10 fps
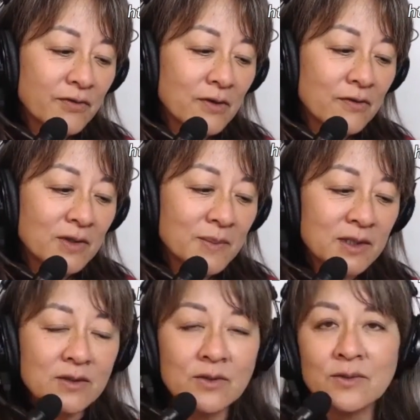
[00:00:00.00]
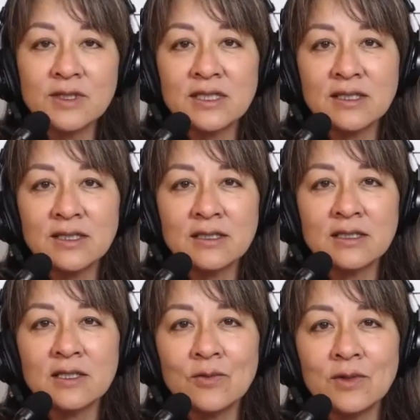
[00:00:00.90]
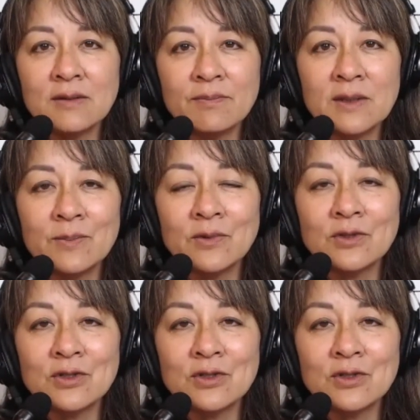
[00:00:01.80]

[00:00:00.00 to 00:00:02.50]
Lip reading: fulfillment, or resilience that you want people to